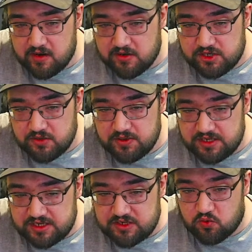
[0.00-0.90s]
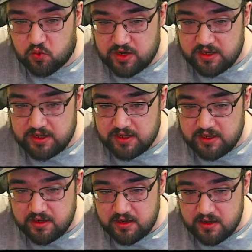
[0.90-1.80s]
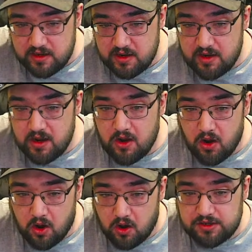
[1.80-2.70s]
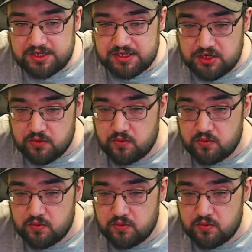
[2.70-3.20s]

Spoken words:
So this is really aux2.